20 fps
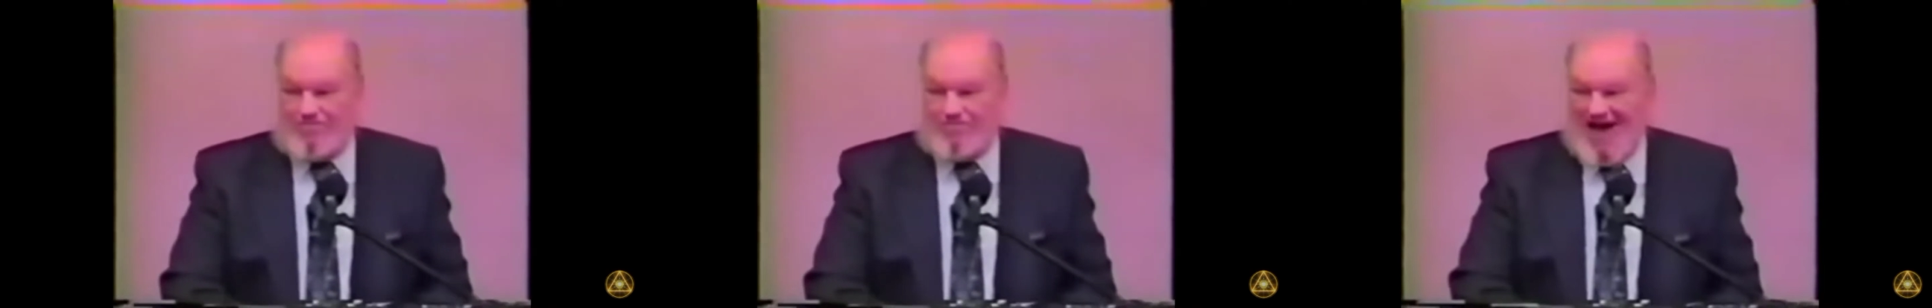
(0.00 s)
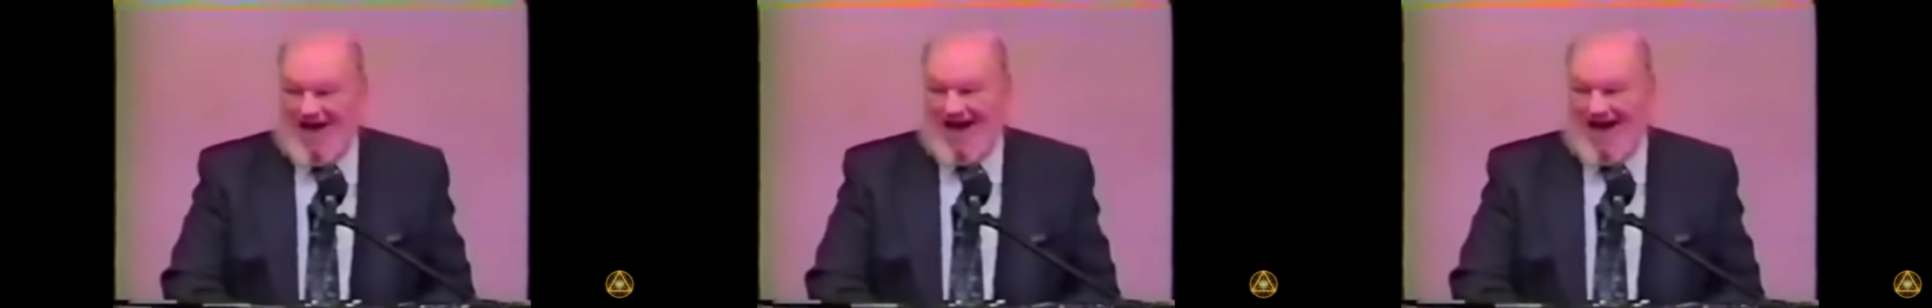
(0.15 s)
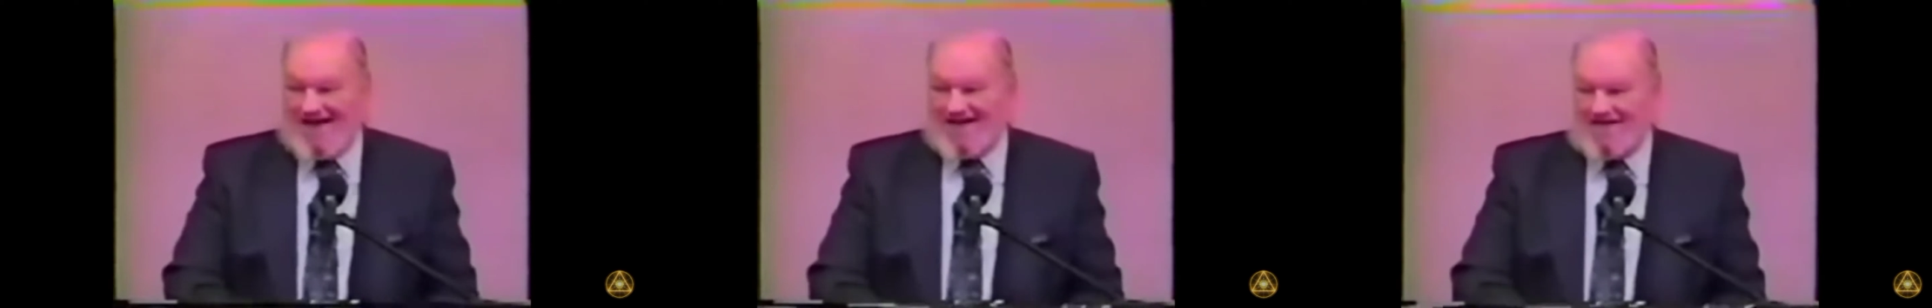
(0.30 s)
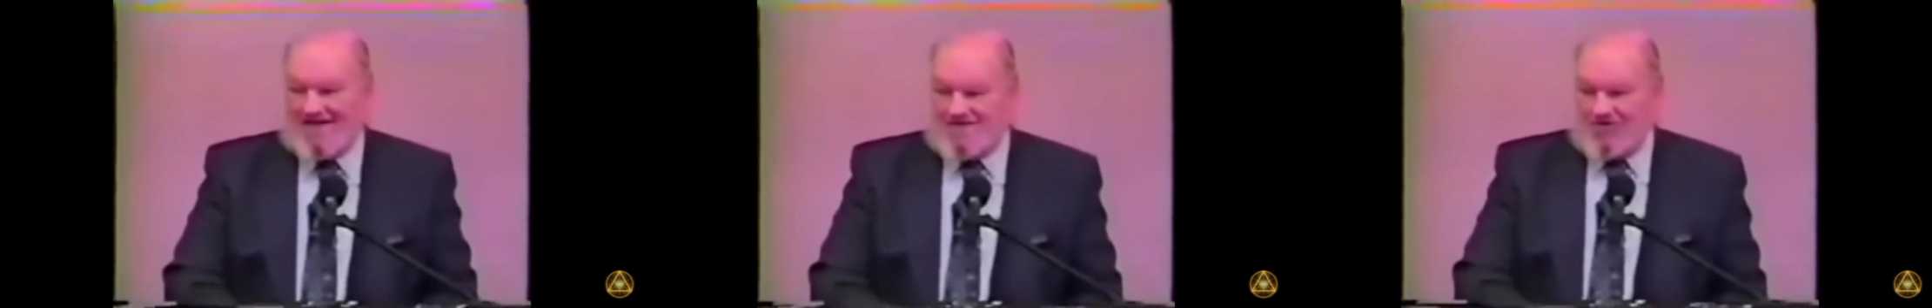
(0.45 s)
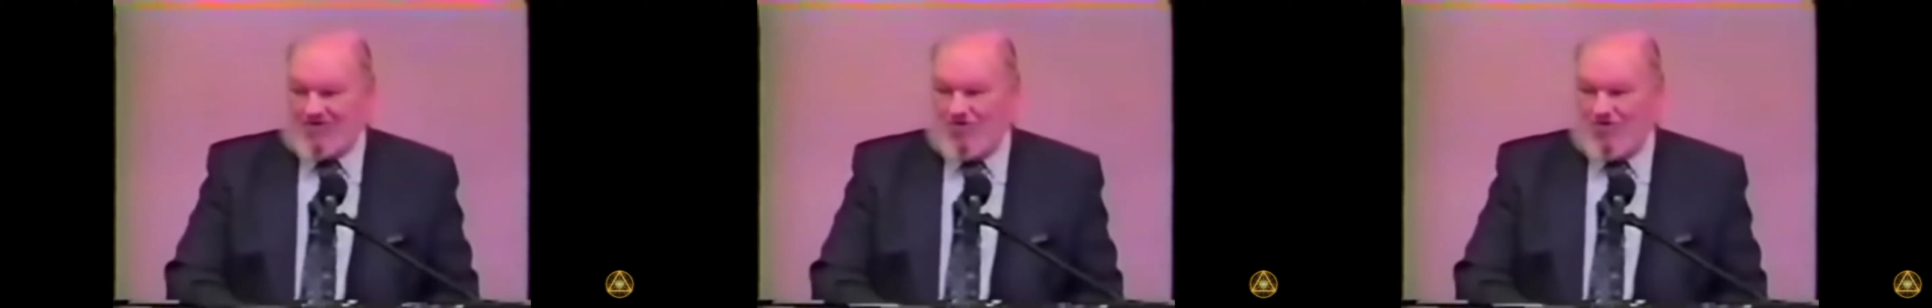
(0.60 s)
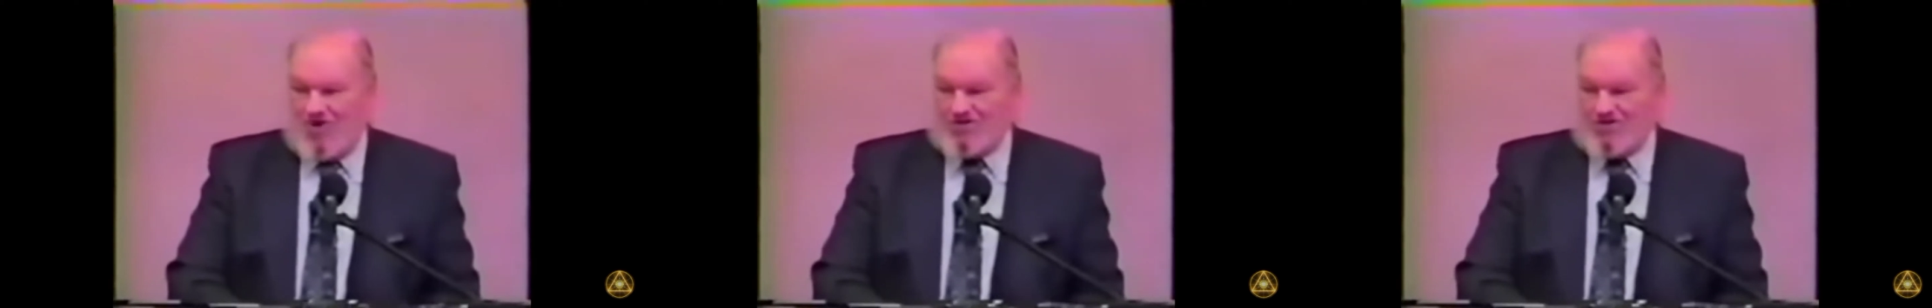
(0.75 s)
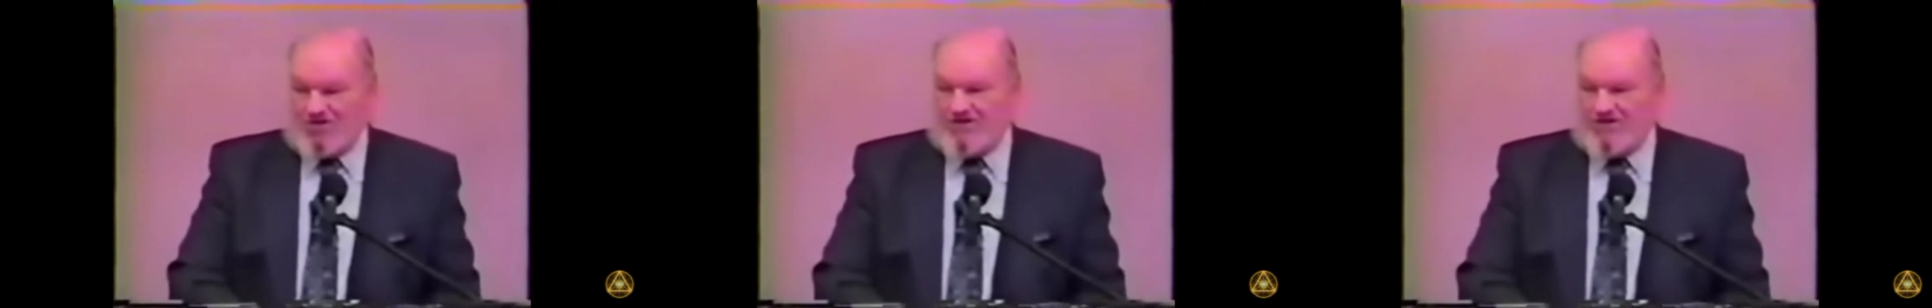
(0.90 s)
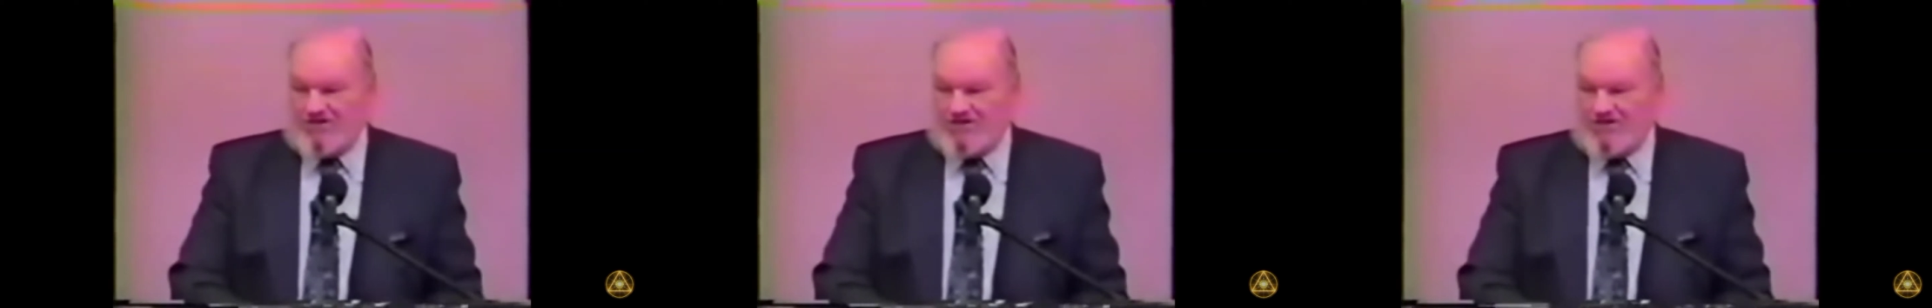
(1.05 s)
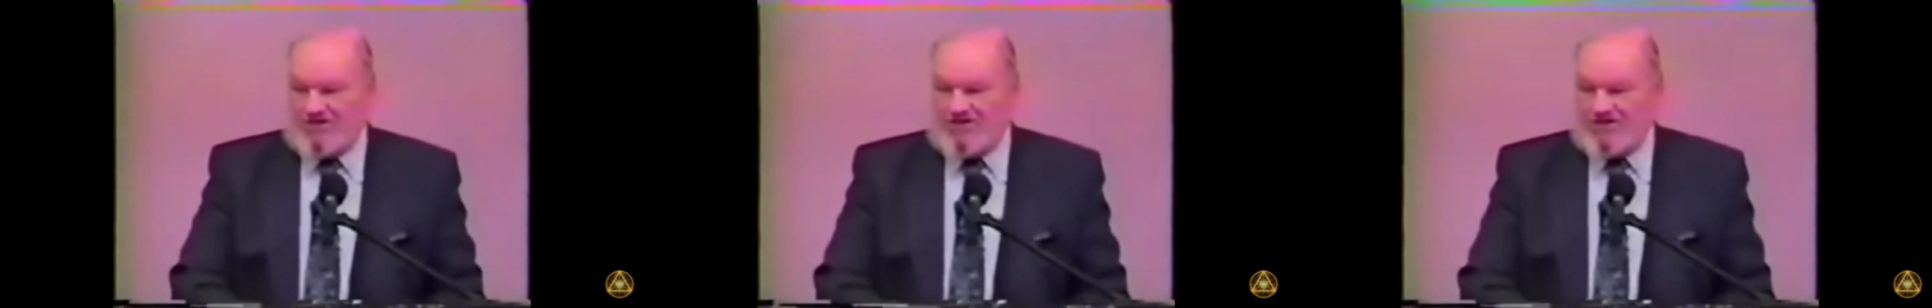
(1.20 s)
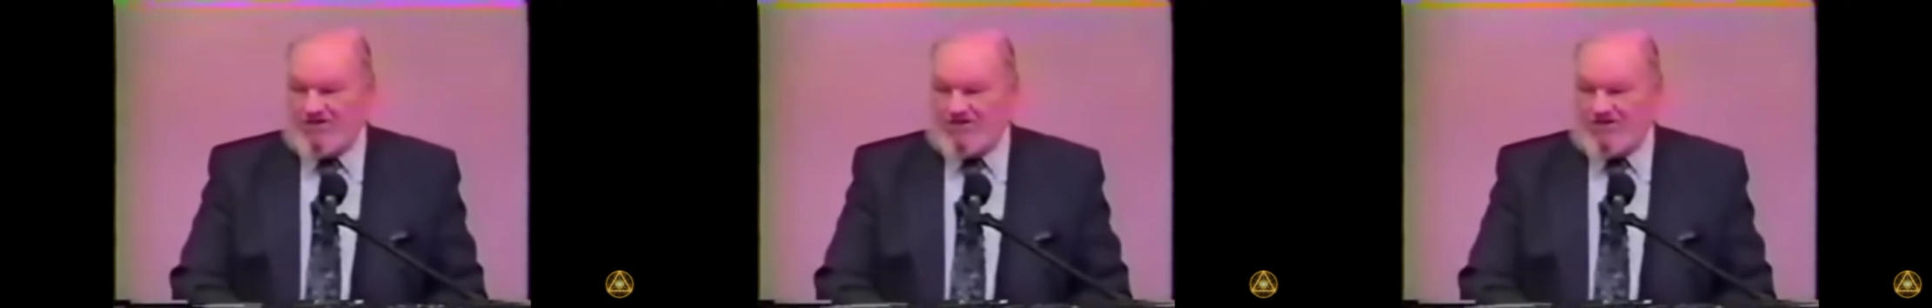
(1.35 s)
back to Washington,
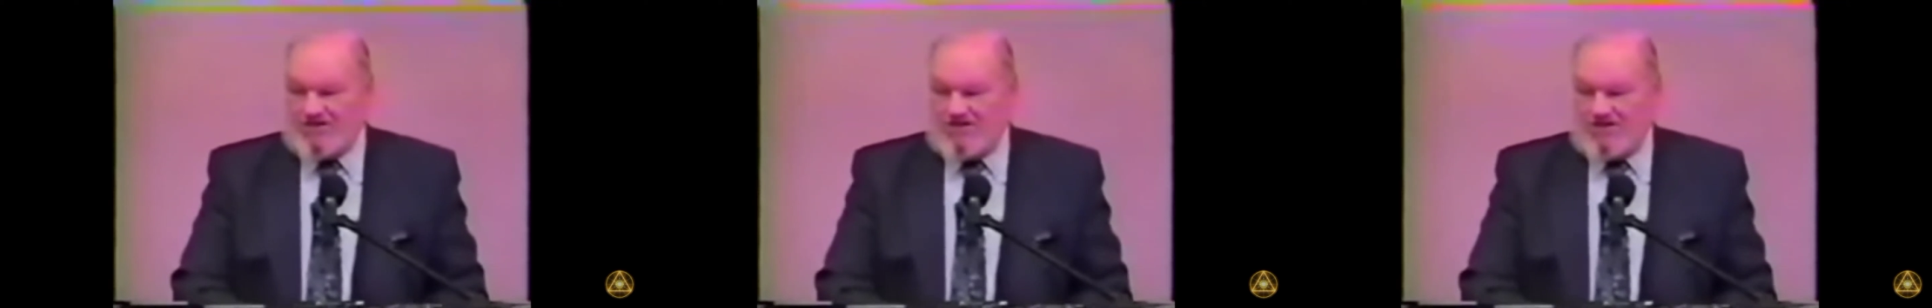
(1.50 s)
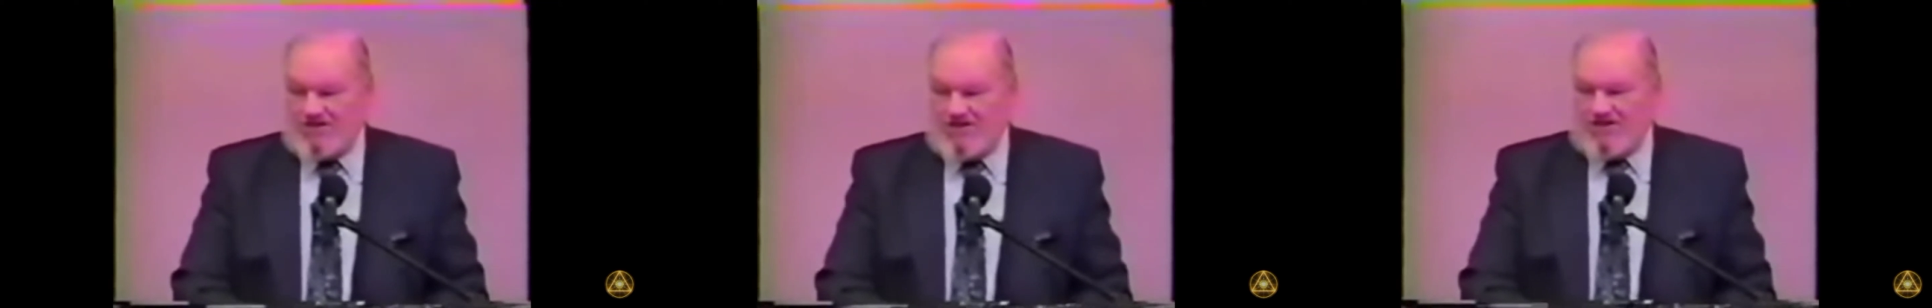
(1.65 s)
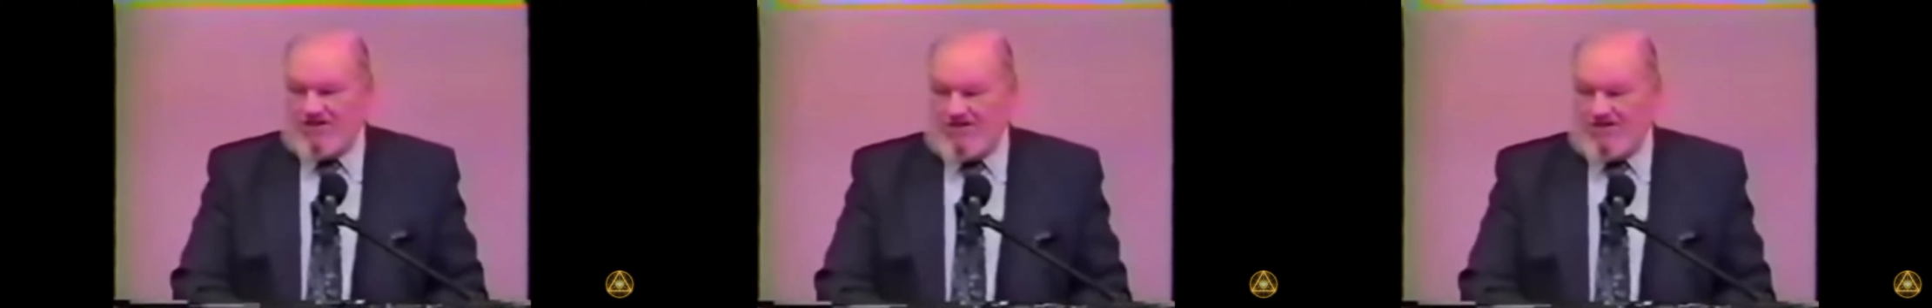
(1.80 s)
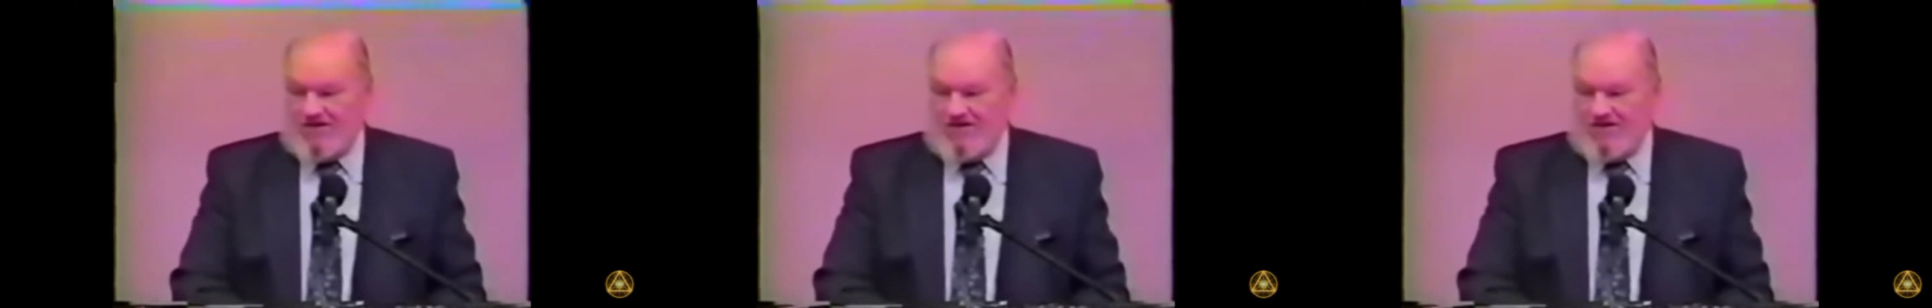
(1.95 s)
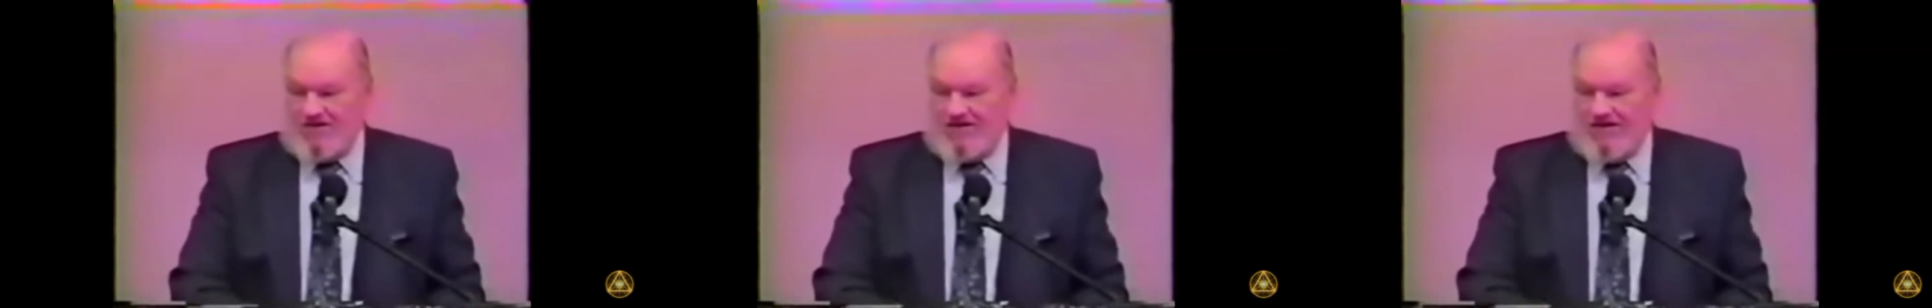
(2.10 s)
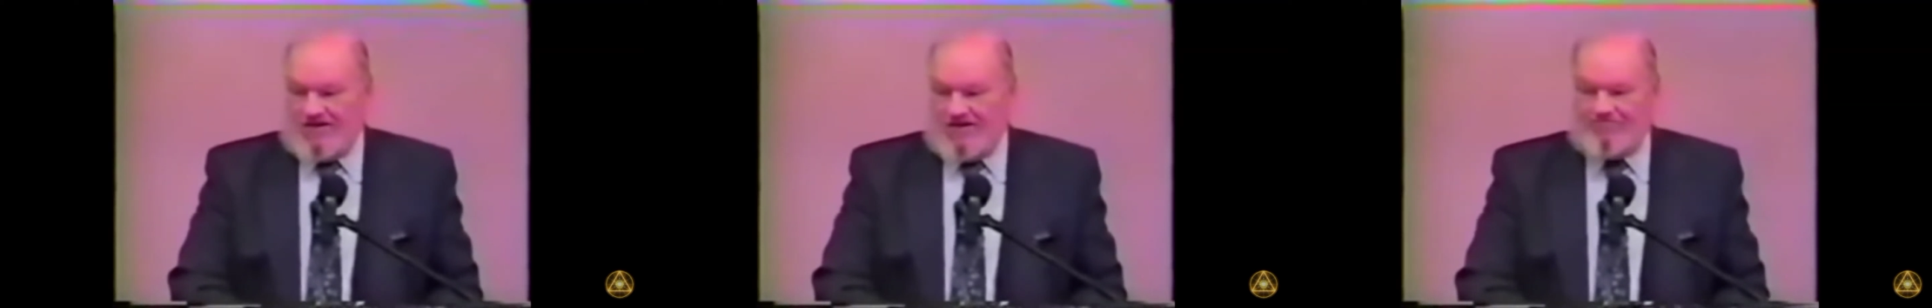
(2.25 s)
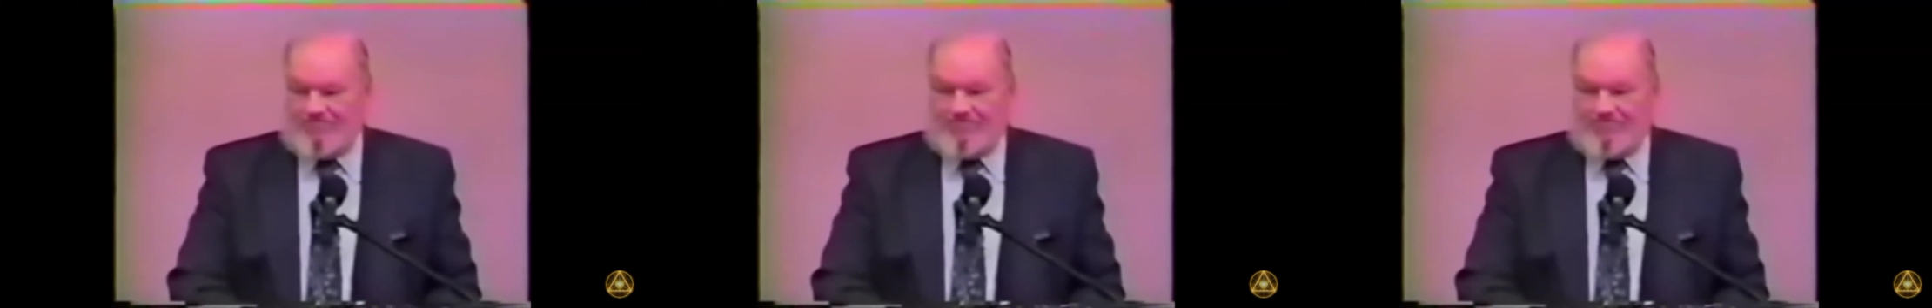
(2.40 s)
D.C., and